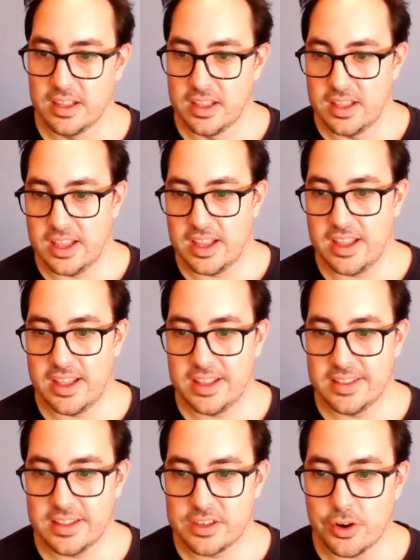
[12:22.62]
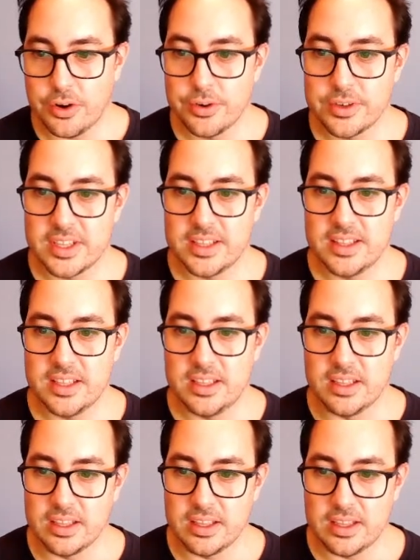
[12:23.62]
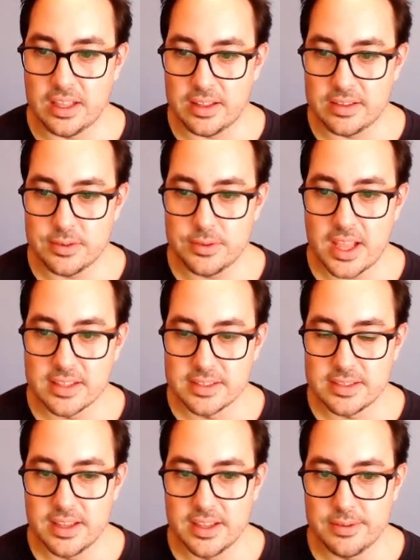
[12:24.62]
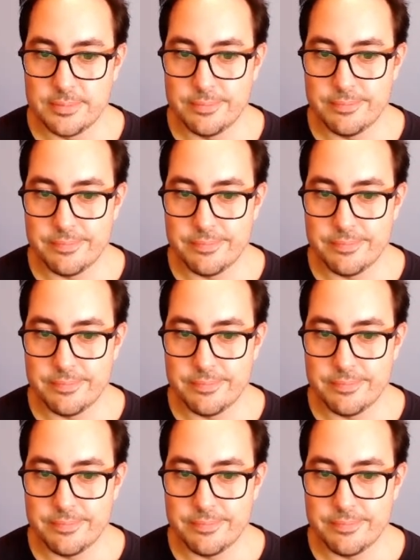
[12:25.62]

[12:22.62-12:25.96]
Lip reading: And cohort ID, so that's the